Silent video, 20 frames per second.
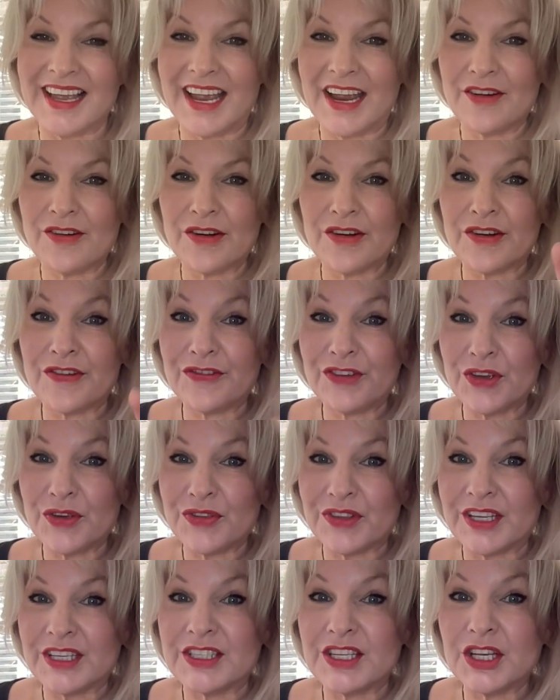here are a few
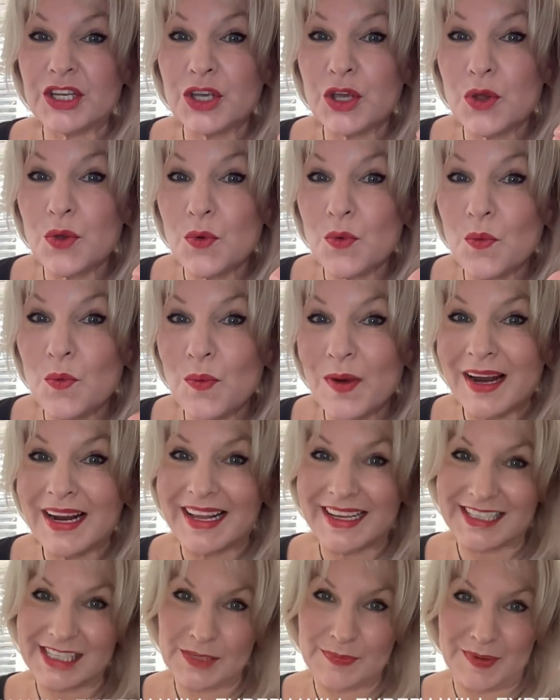things that you
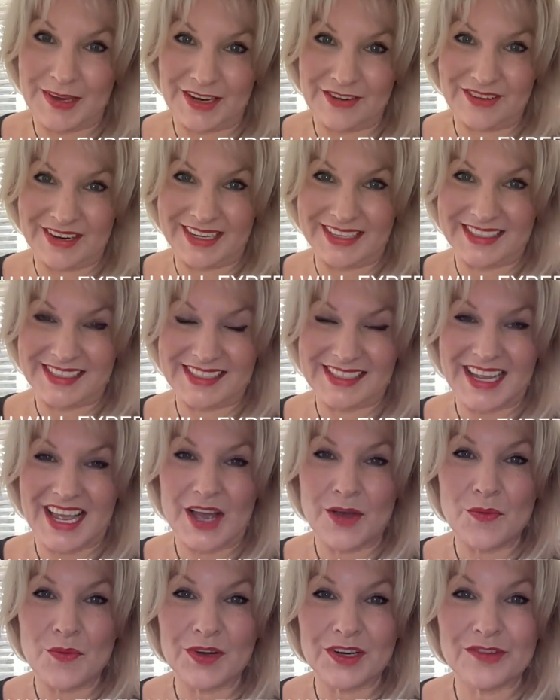will experience
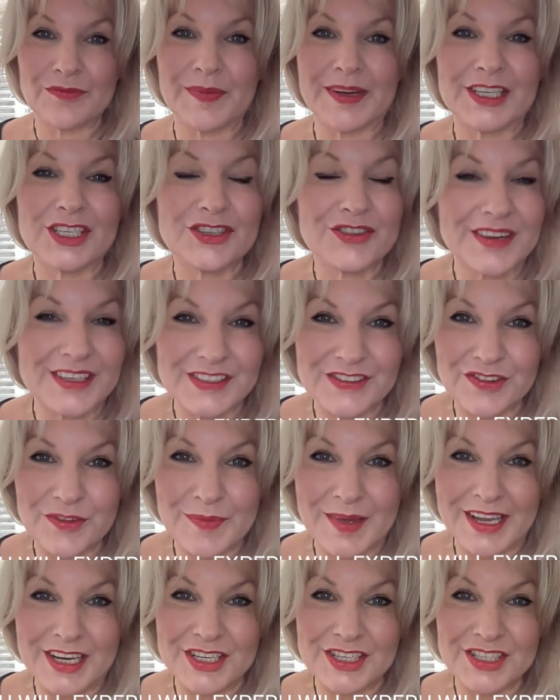at one of my
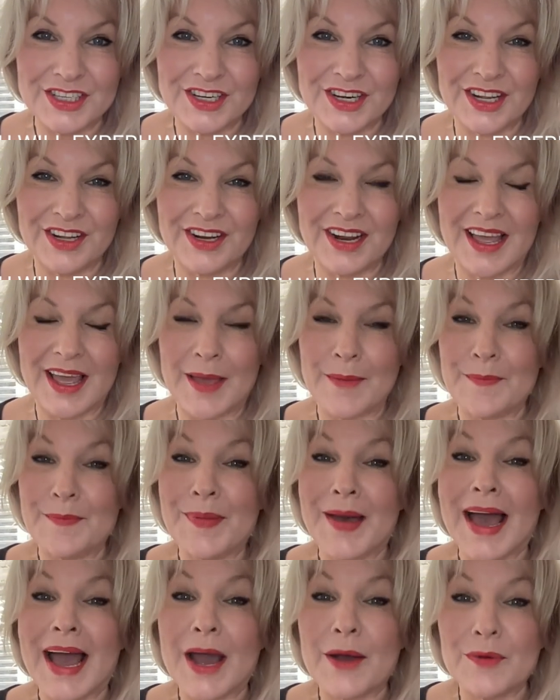transformational
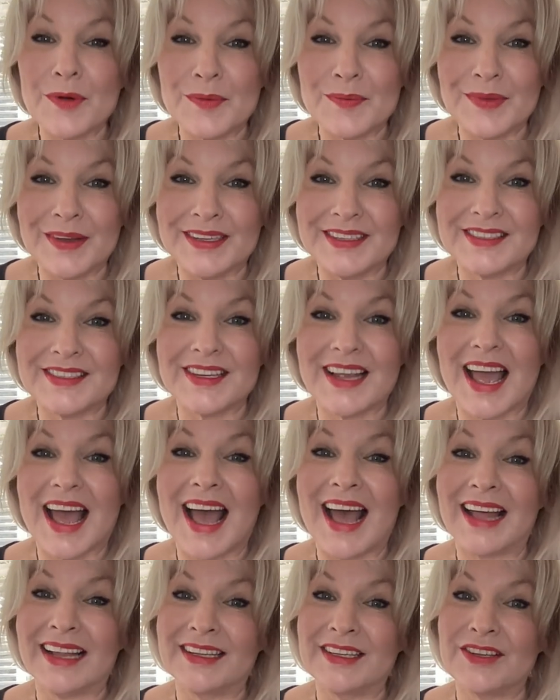empowerment
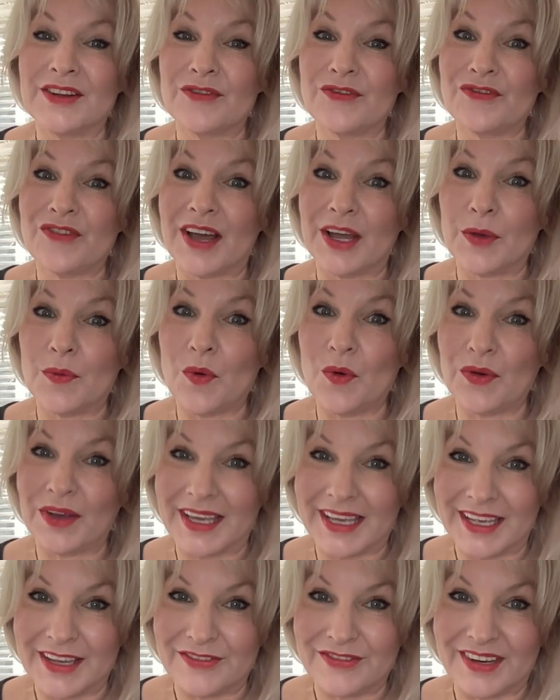and
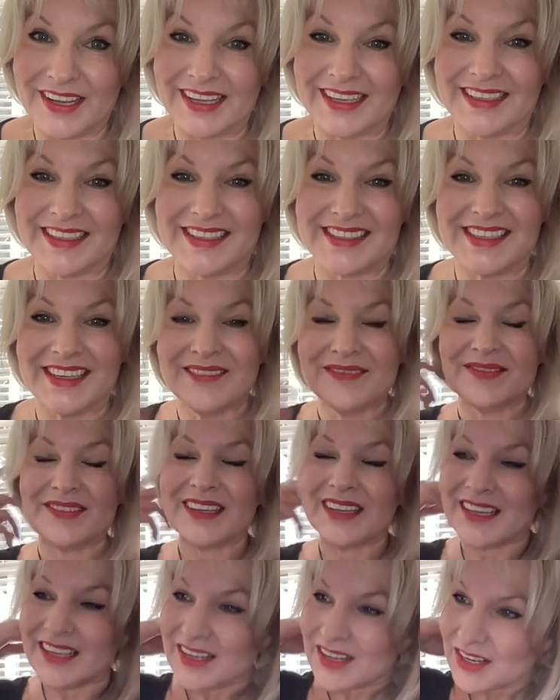firewalk evenings.
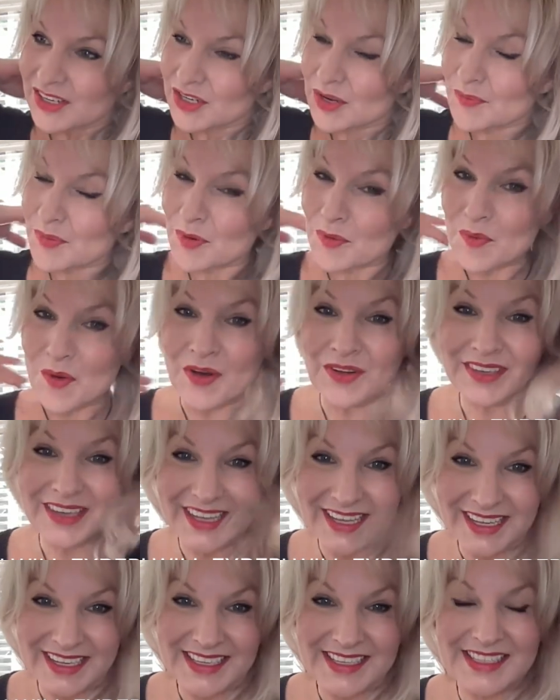Number one
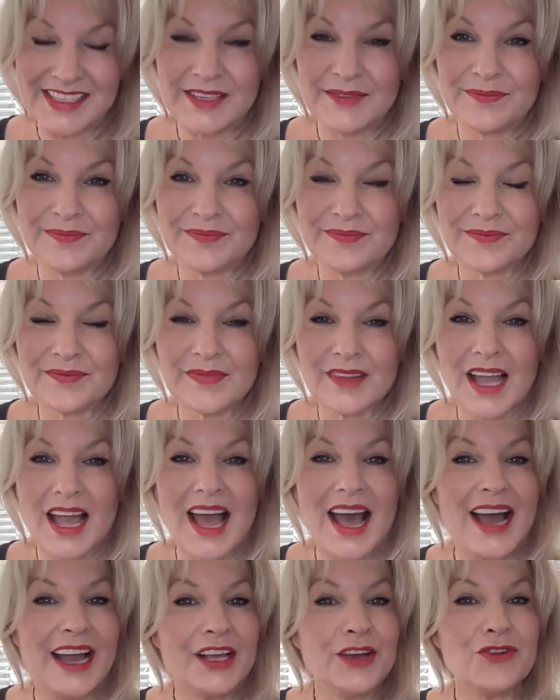is,
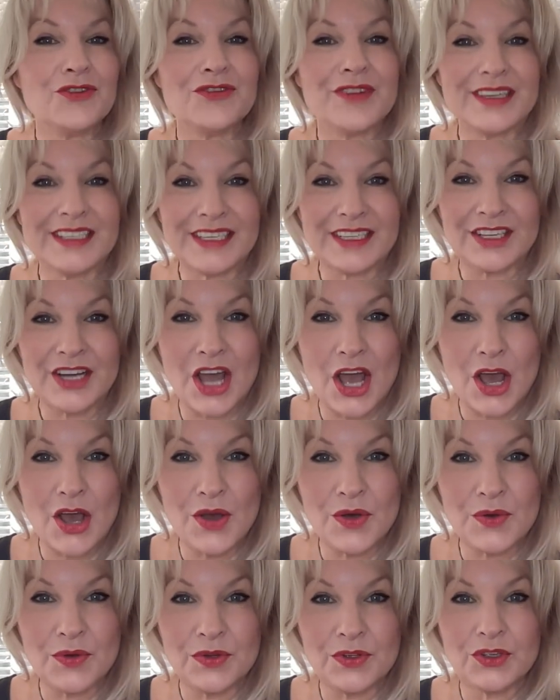I already
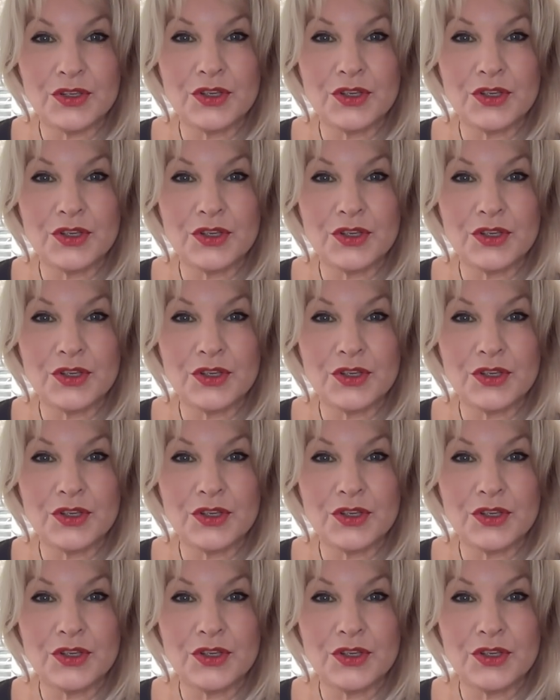know